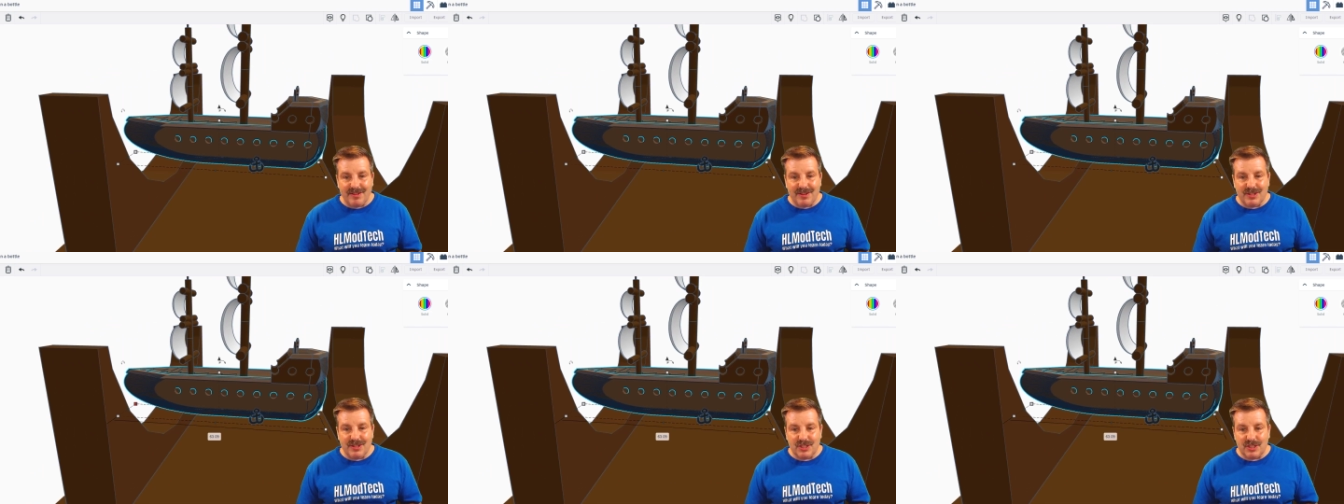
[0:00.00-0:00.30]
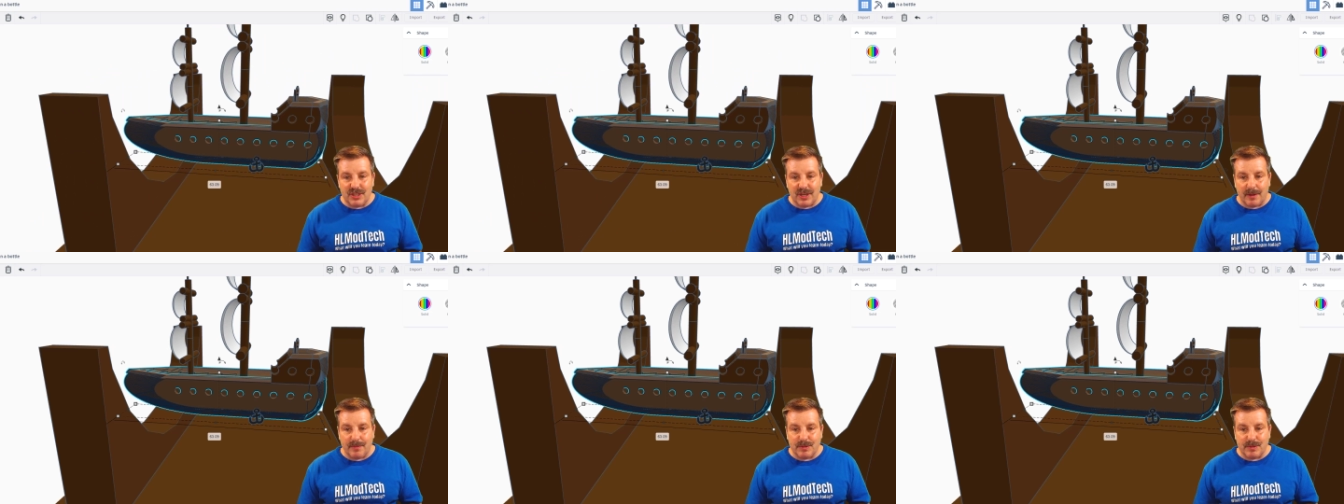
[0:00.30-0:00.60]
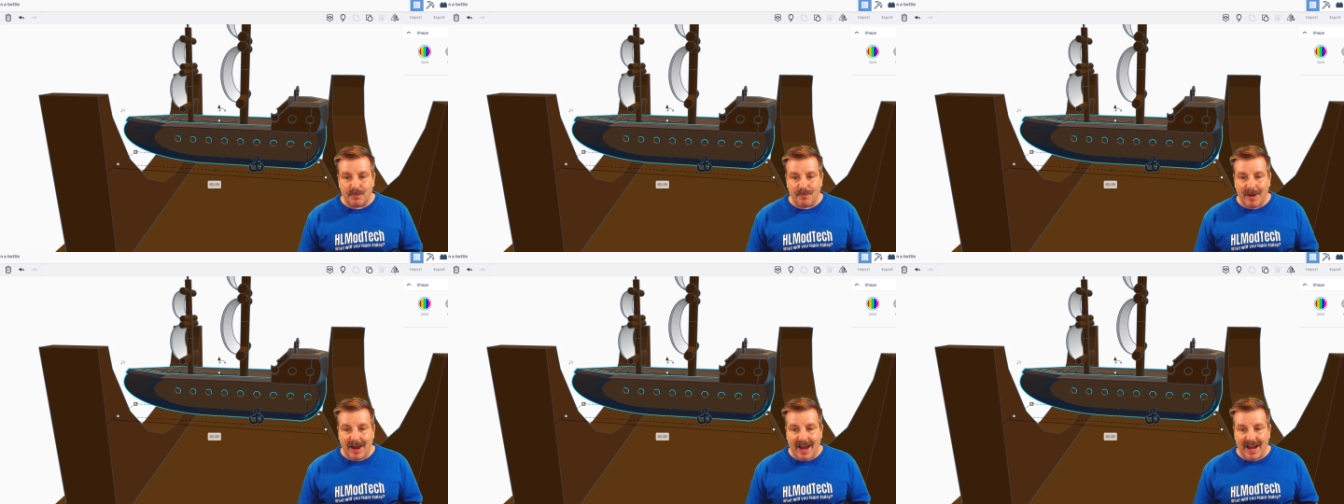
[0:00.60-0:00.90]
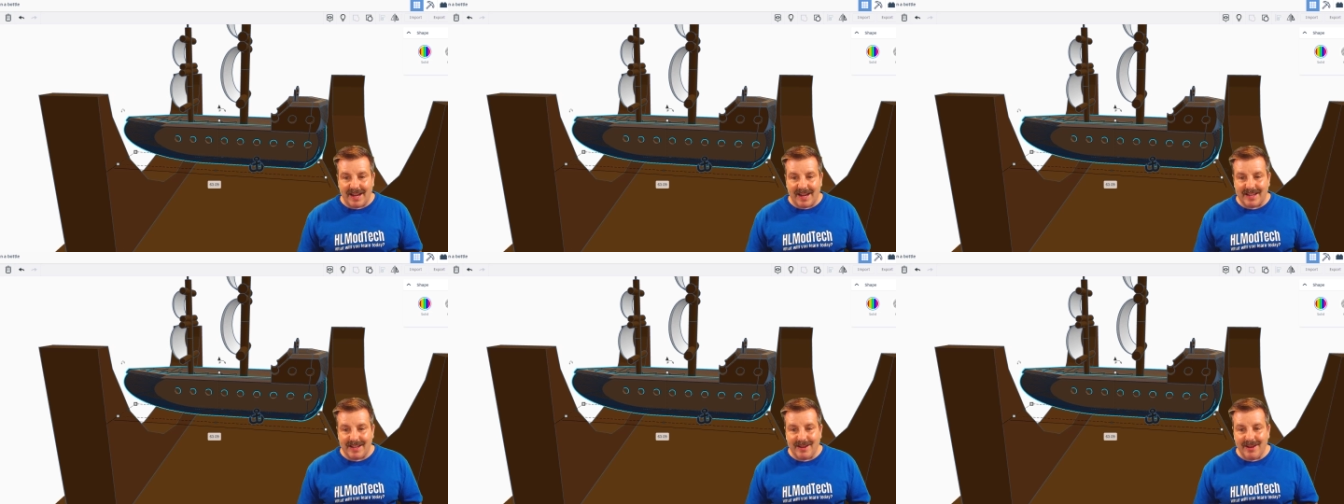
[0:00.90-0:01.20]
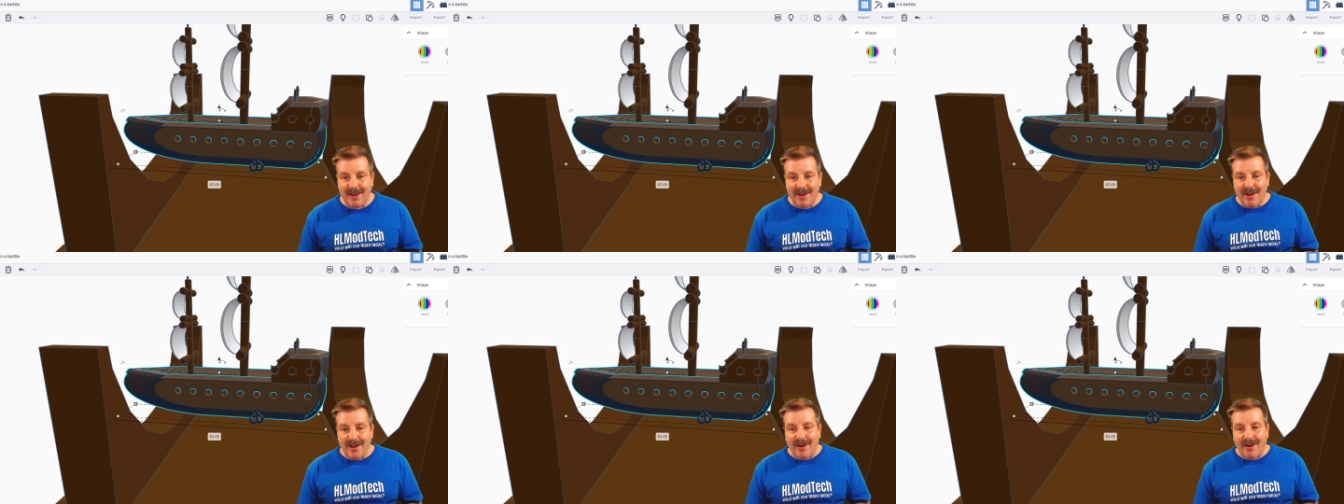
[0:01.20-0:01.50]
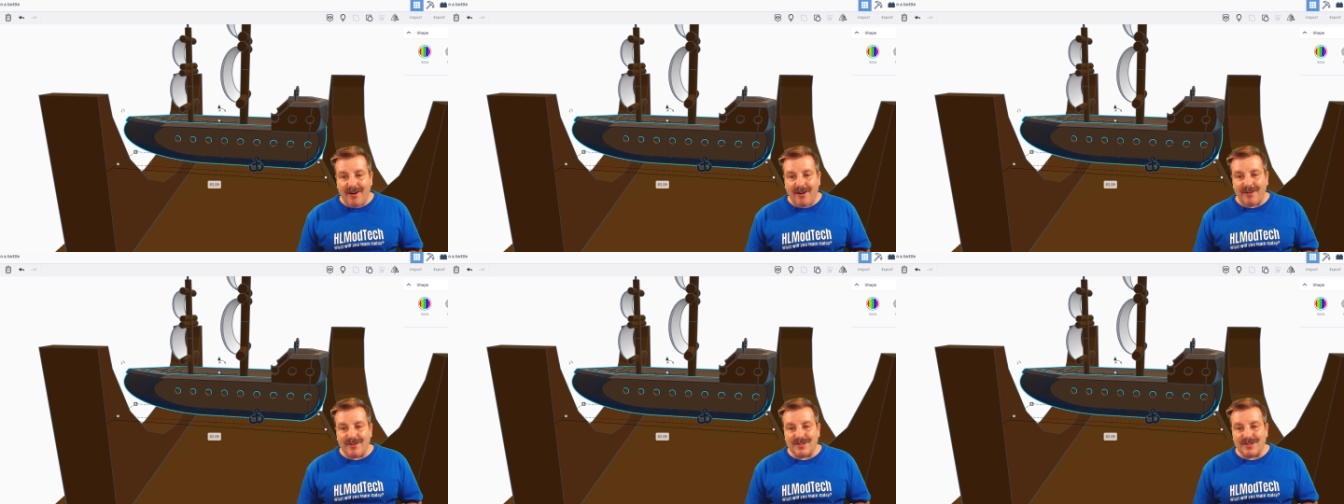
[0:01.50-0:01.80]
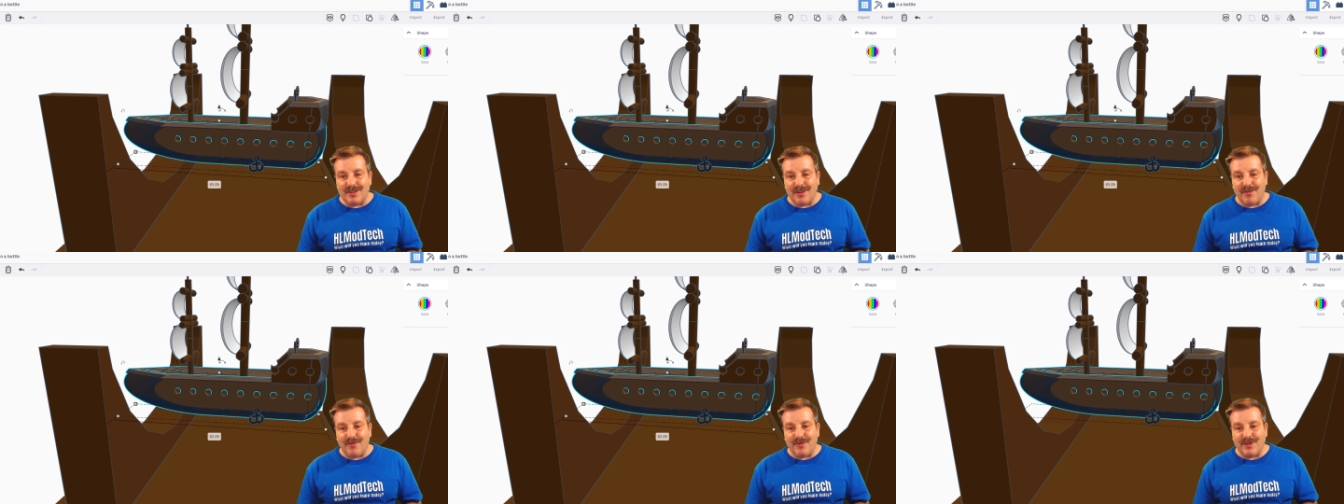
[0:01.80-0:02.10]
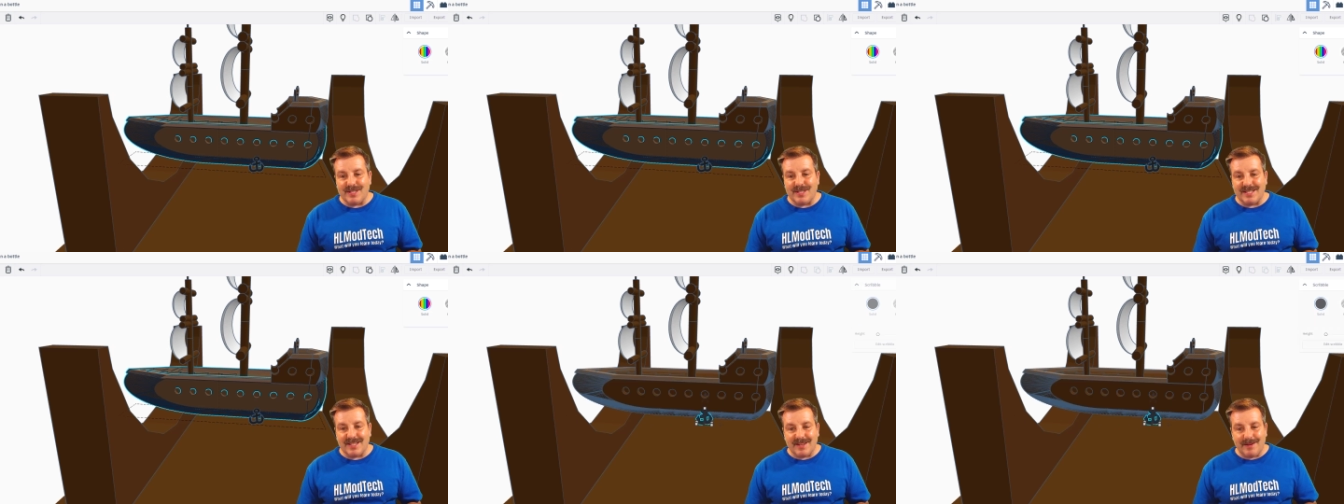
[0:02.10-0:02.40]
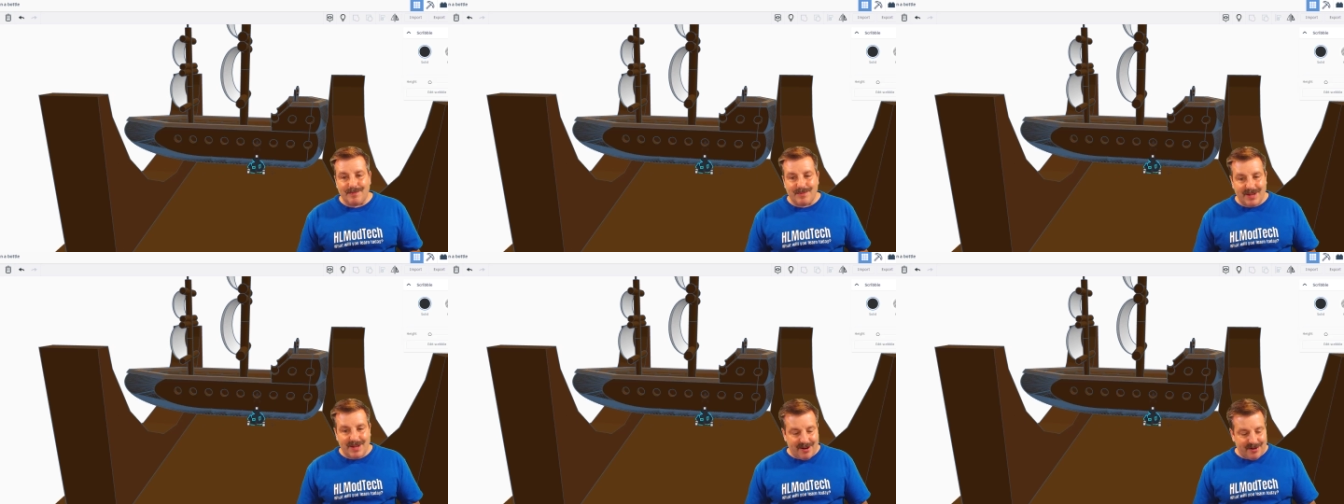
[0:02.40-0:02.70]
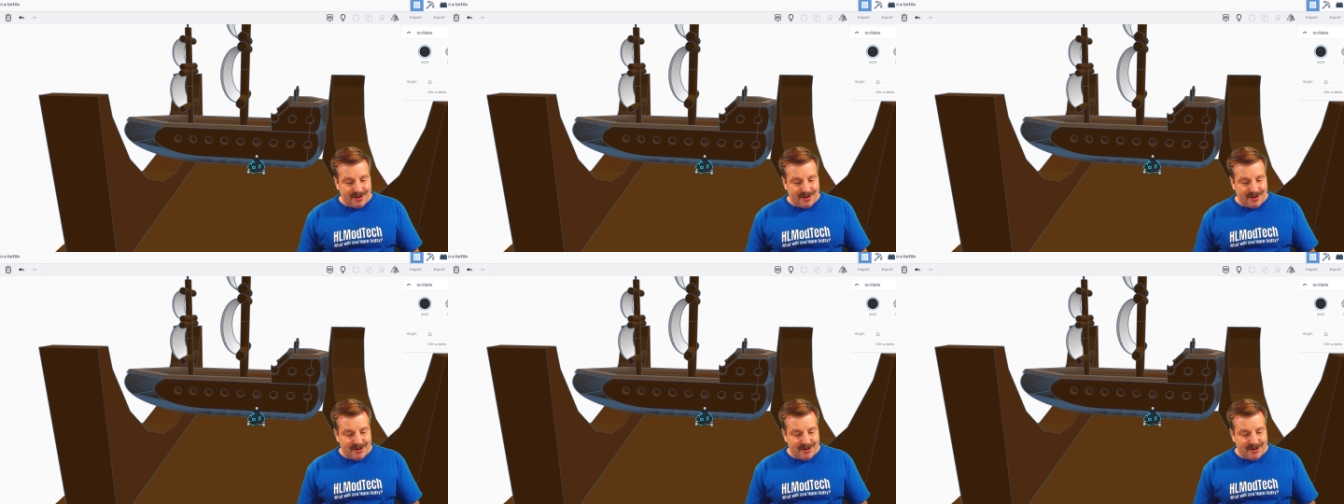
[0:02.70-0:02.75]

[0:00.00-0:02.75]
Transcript: the ship's body. Also, if we slip down